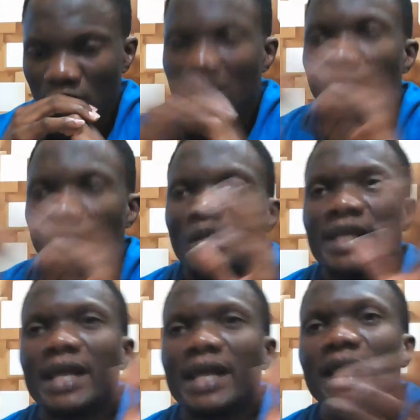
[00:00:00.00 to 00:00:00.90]
And when he
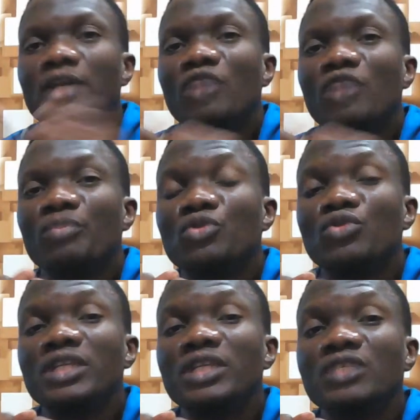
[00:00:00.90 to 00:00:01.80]
gathered enough people
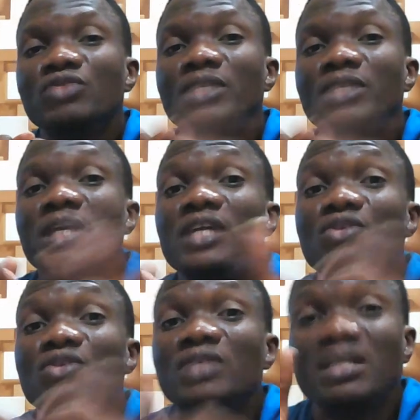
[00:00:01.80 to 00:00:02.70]
to listen to him, he
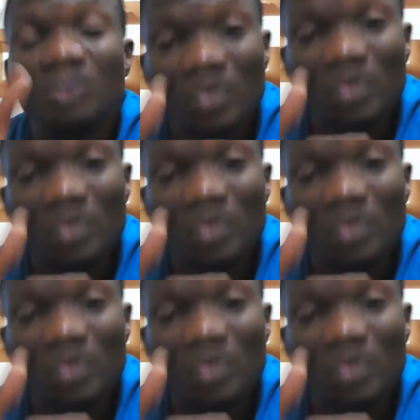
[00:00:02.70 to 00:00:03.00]
told them, don't